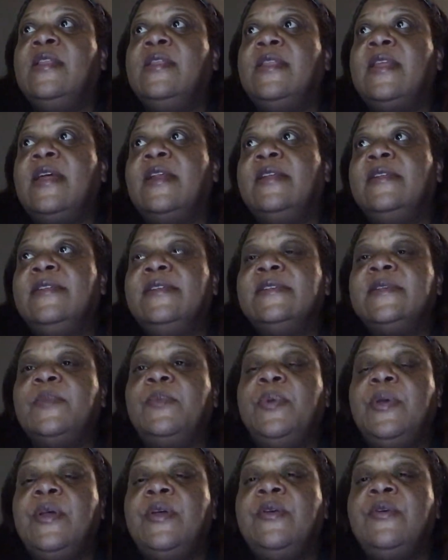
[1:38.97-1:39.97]
that it
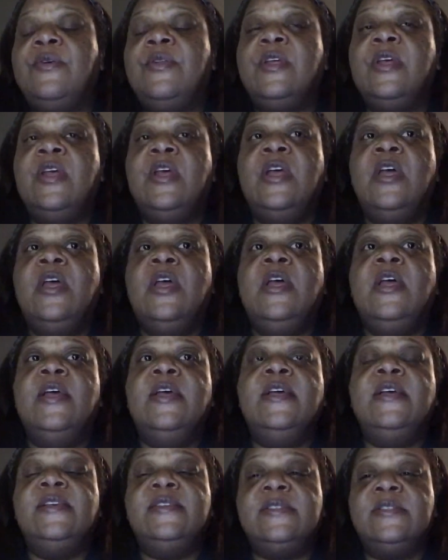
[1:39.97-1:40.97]
disappeared
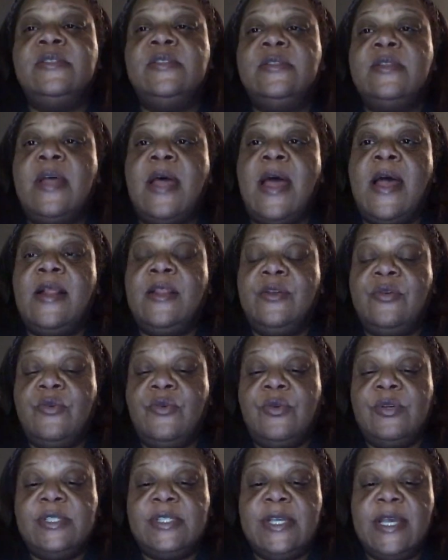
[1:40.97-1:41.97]
is the island
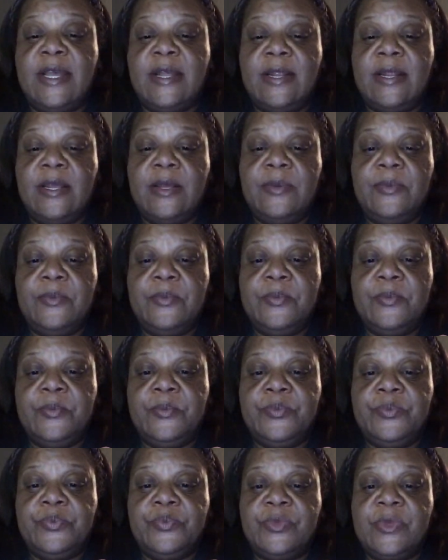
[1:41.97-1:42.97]
called Sandy
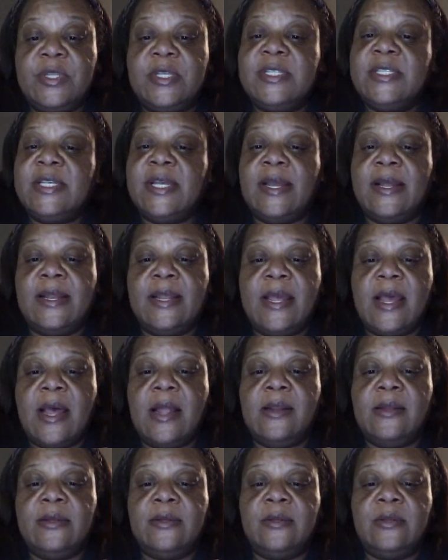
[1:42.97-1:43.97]

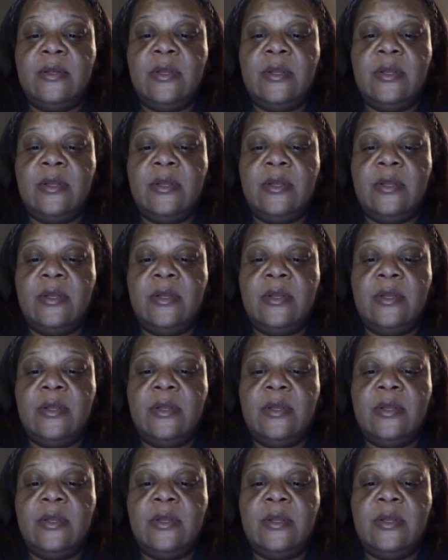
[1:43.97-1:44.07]
Island.